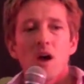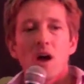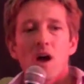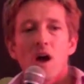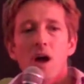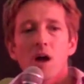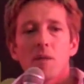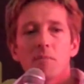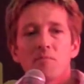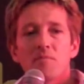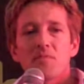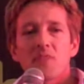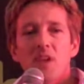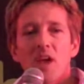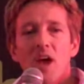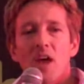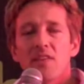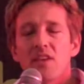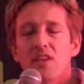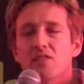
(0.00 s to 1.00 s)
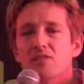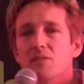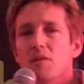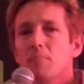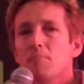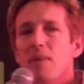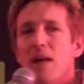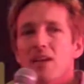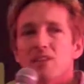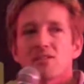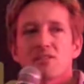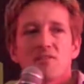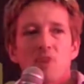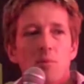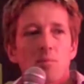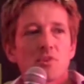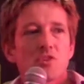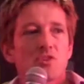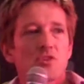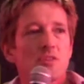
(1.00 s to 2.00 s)
Um, and that's a massive
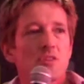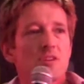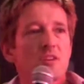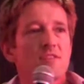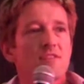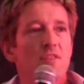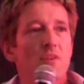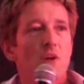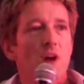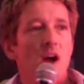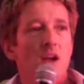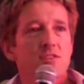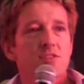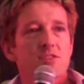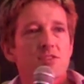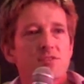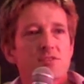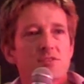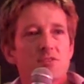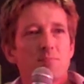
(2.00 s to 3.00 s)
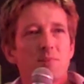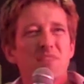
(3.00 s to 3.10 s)
opportunity for artists.